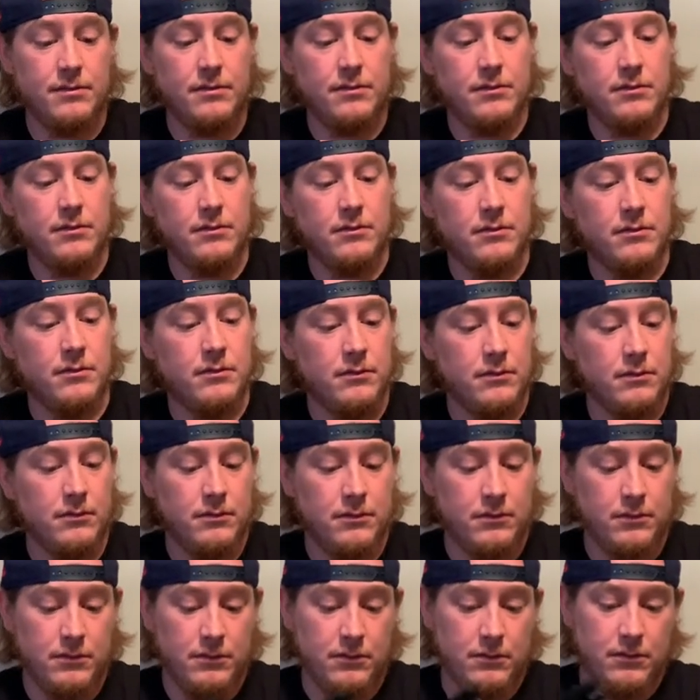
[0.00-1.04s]

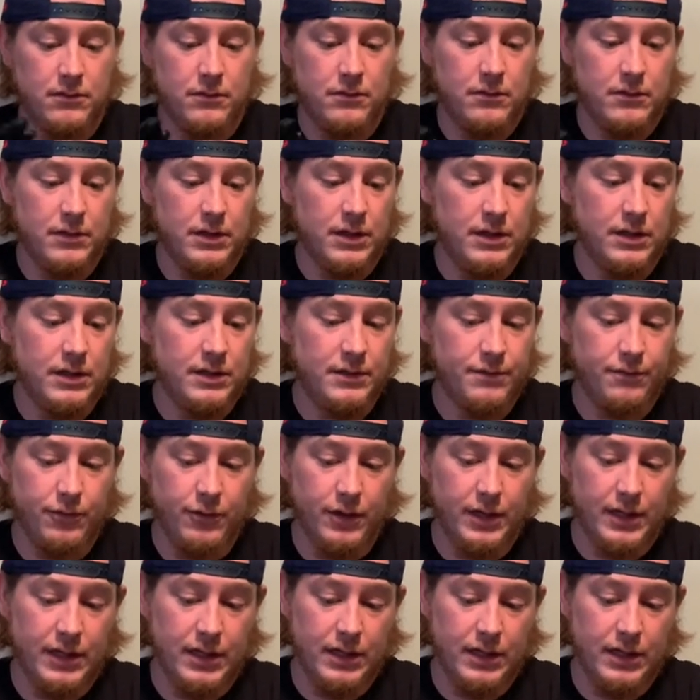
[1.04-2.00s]
Did I just break